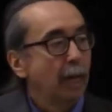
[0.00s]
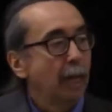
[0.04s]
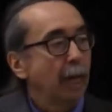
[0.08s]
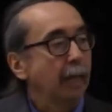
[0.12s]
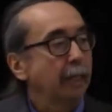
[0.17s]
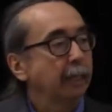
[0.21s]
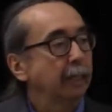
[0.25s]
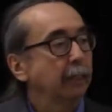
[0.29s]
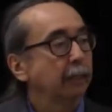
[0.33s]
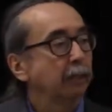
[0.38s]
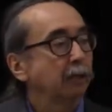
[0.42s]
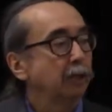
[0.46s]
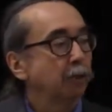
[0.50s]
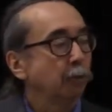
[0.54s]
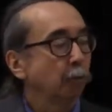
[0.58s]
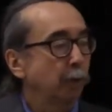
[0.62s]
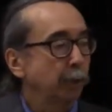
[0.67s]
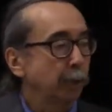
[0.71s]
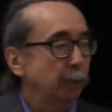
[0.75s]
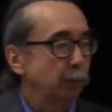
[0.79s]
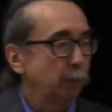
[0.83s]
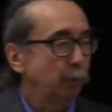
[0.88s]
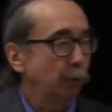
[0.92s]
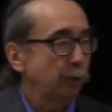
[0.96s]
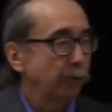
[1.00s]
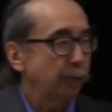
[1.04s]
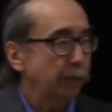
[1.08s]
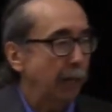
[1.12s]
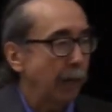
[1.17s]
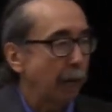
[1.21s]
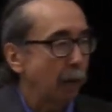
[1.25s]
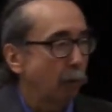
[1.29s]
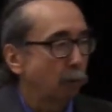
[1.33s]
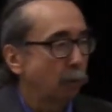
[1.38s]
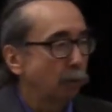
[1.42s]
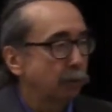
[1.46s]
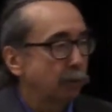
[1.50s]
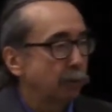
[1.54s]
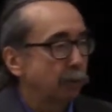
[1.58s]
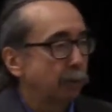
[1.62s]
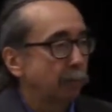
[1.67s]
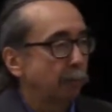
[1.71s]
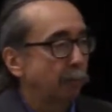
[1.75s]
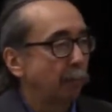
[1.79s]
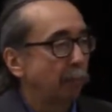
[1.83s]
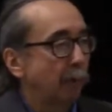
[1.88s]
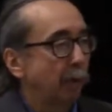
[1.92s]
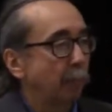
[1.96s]
I think there's
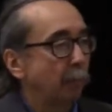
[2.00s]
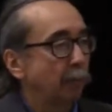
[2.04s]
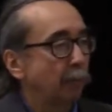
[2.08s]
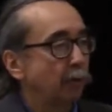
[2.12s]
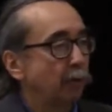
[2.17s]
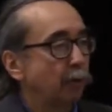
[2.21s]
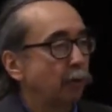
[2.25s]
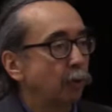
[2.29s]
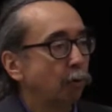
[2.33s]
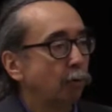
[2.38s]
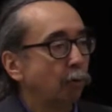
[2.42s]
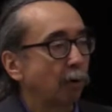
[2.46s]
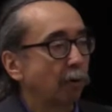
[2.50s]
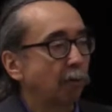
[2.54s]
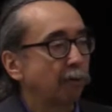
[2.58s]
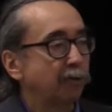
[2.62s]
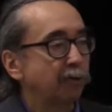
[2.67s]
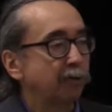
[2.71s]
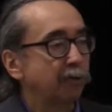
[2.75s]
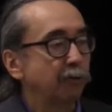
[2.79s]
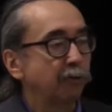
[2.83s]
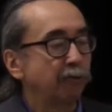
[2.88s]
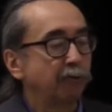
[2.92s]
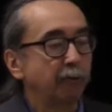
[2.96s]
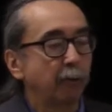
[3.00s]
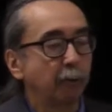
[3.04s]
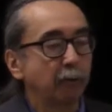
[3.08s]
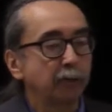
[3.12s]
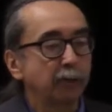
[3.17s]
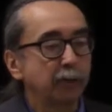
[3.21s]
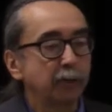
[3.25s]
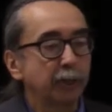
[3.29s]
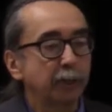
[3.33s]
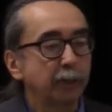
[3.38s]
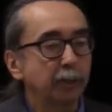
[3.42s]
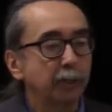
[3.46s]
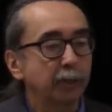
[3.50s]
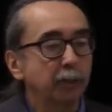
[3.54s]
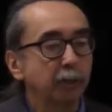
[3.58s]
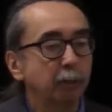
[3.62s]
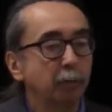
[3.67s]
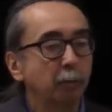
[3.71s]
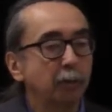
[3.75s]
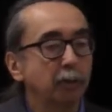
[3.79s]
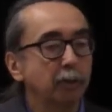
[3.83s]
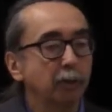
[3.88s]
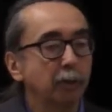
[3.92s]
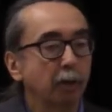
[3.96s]
22,000 members who are full citizens,
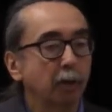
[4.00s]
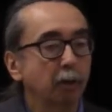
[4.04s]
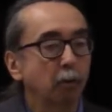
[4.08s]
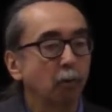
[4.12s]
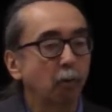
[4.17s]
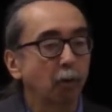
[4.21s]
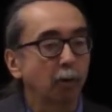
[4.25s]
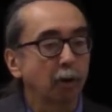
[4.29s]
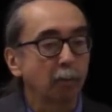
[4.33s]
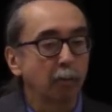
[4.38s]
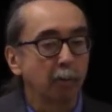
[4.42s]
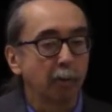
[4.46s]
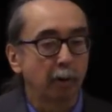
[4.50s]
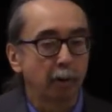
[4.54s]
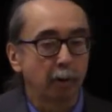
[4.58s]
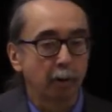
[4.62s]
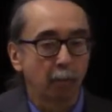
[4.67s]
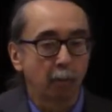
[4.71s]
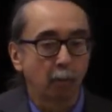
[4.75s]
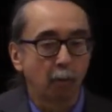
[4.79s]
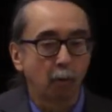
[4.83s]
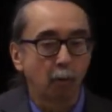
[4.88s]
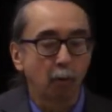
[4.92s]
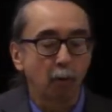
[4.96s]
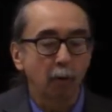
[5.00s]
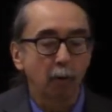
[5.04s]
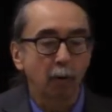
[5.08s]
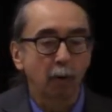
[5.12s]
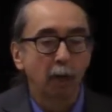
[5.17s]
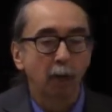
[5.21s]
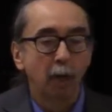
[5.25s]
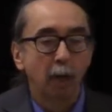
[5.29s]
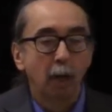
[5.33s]
which are quarter blood or more.